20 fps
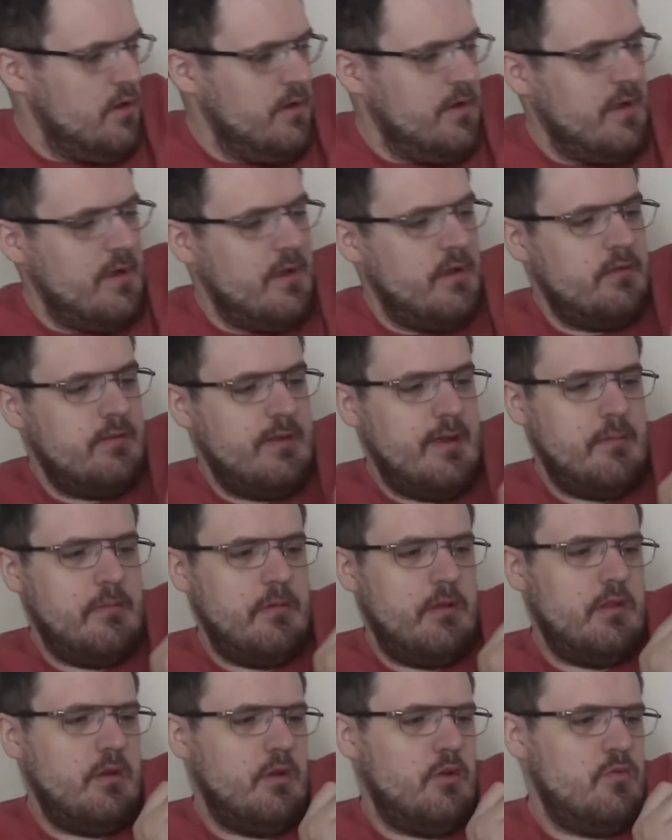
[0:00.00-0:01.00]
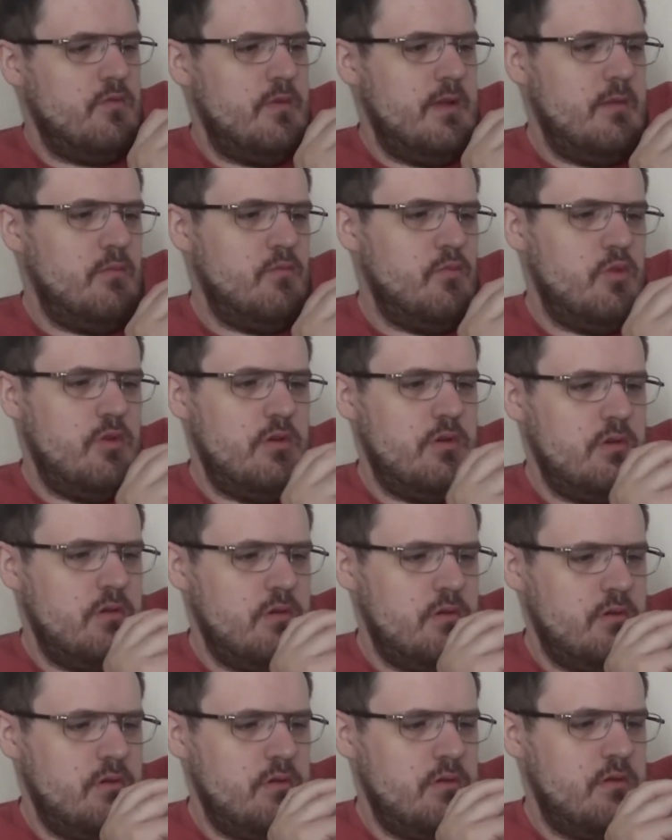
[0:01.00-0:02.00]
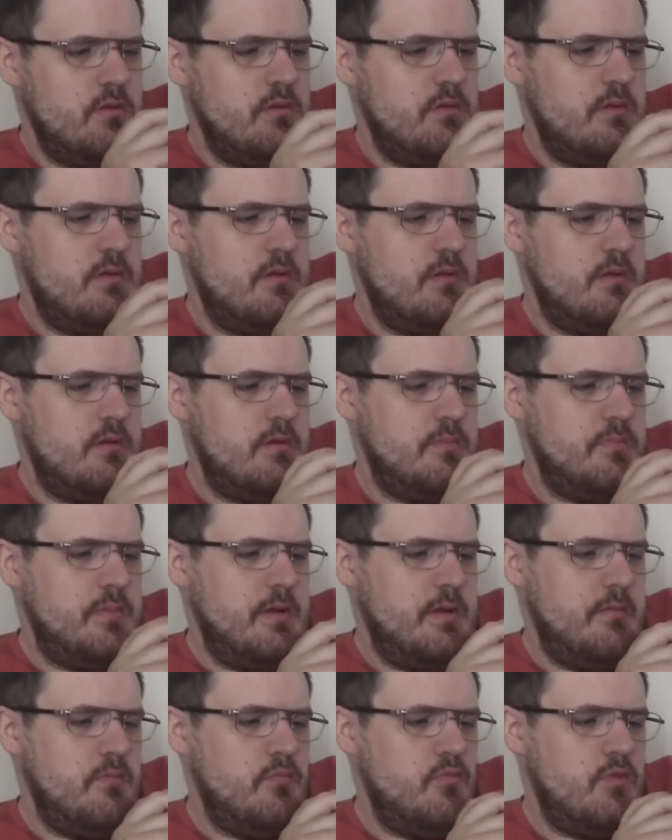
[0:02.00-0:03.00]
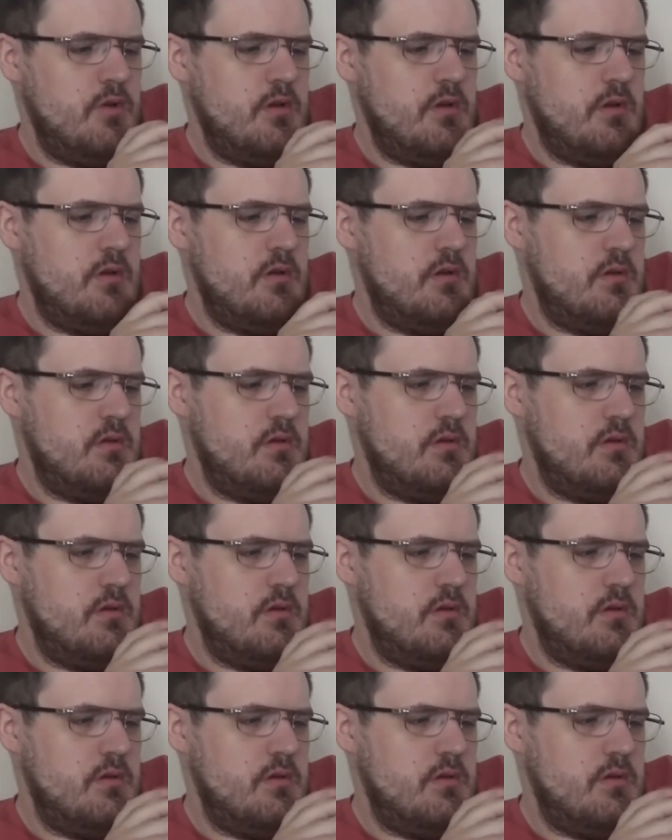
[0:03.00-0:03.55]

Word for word: oh, yeah, turn on the green one. Yeah, paint work.